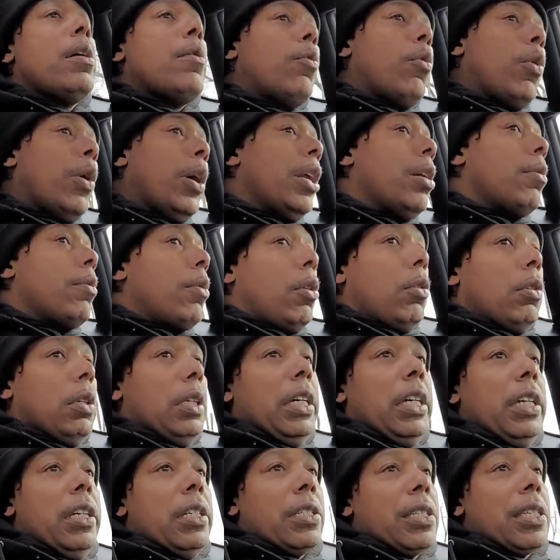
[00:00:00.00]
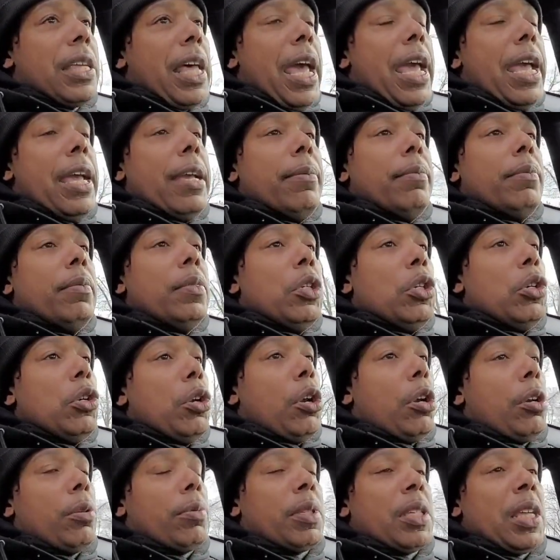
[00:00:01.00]
what I'm gonna leave the same, you
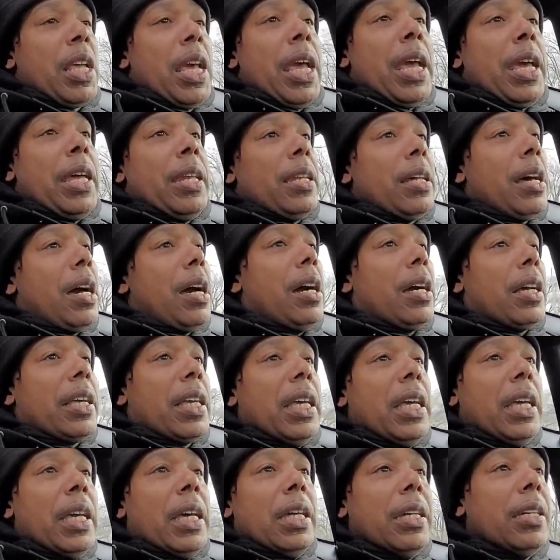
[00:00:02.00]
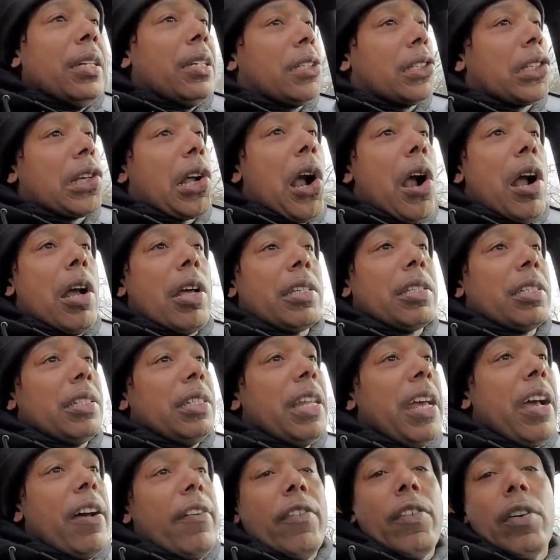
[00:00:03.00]
know what I'm saying? Again, this car is
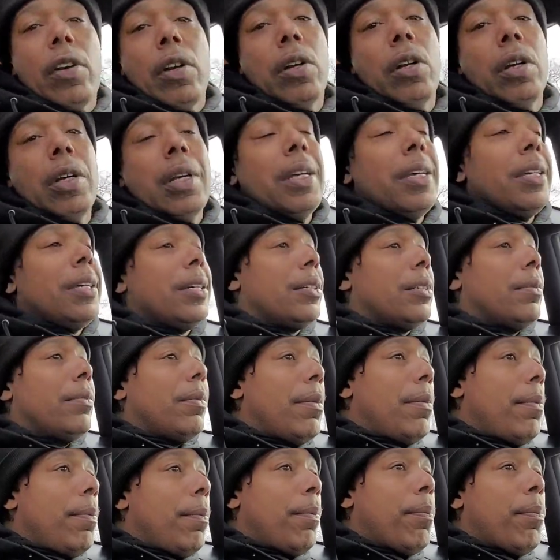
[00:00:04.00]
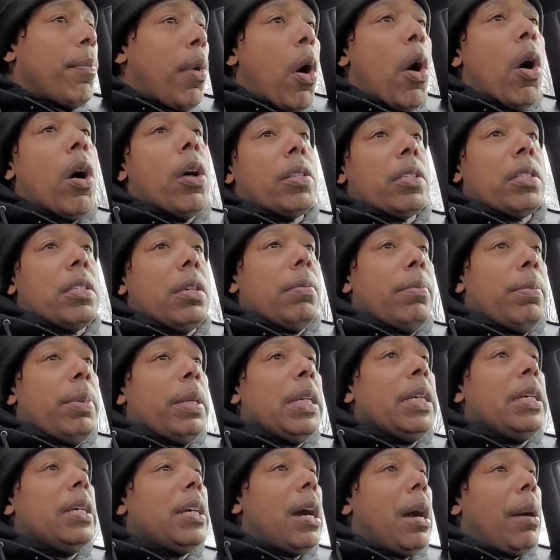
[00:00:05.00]
never bought to
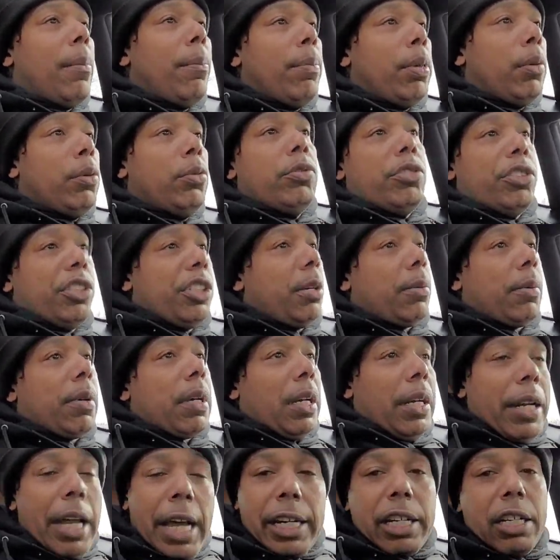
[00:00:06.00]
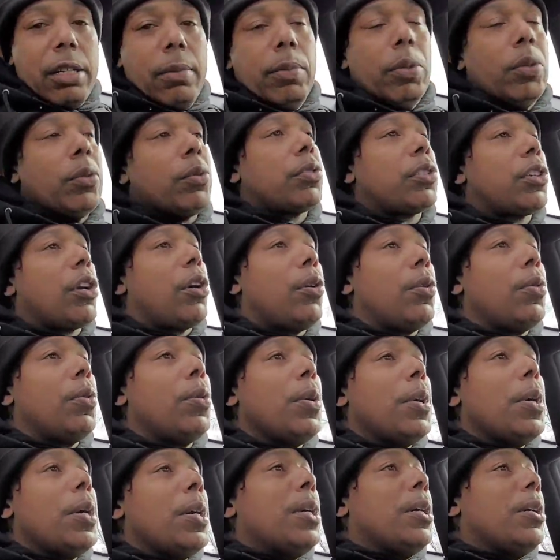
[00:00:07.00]
be a blue chip collectible. So,
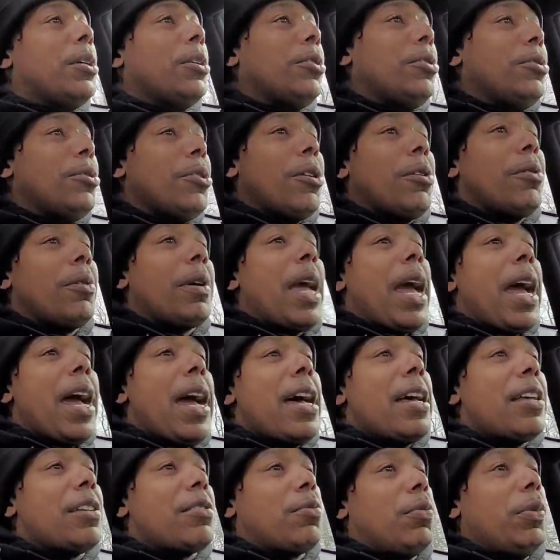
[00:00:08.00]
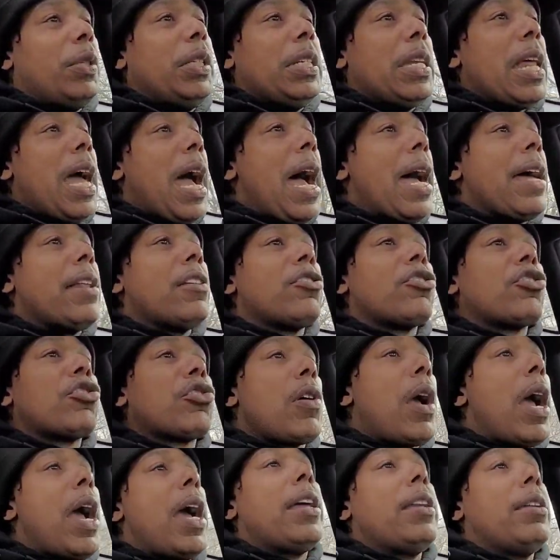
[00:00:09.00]
you know, guys, we not
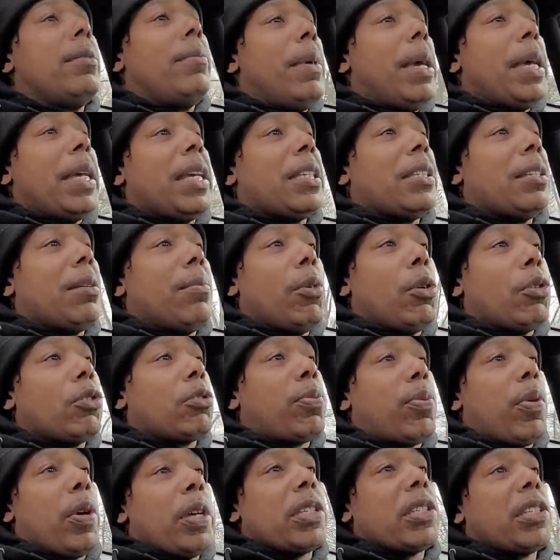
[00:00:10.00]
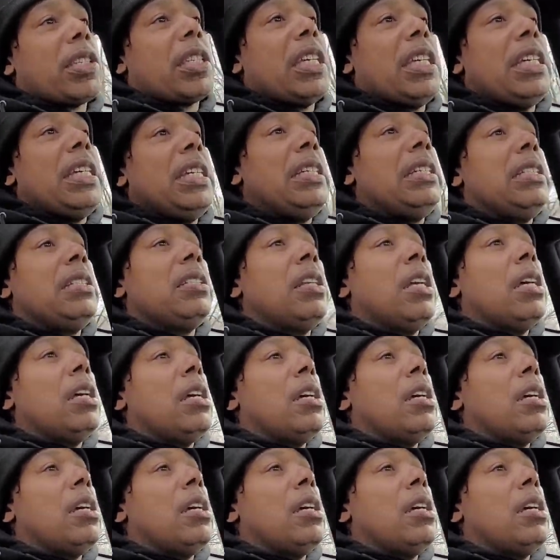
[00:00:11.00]
trying to make it the most pristine